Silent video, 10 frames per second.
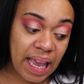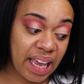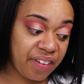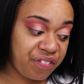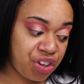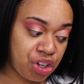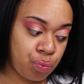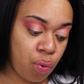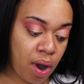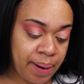If you
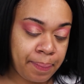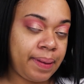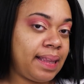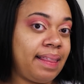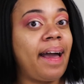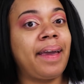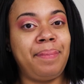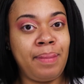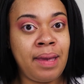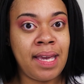want to be like
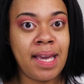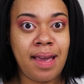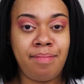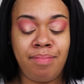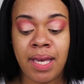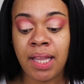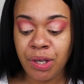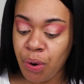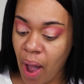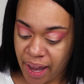me and be a
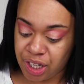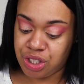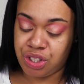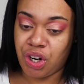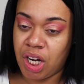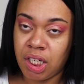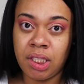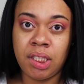little extra,